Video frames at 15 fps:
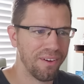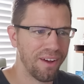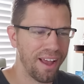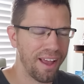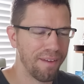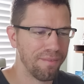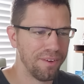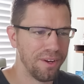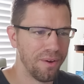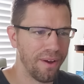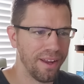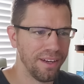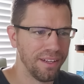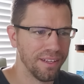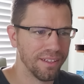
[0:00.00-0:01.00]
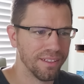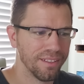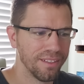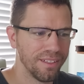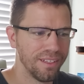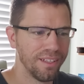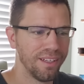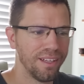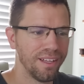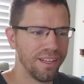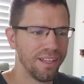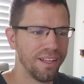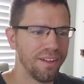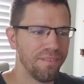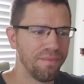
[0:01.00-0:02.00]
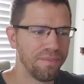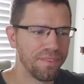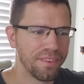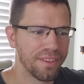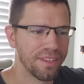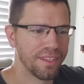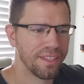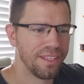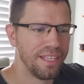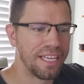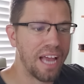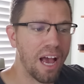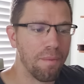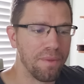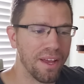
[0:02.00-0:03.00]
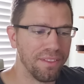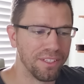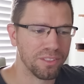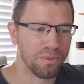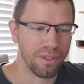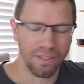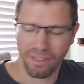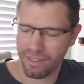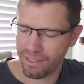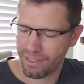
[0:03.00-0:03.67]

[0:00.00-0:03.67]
I have no idea. You got me on this one.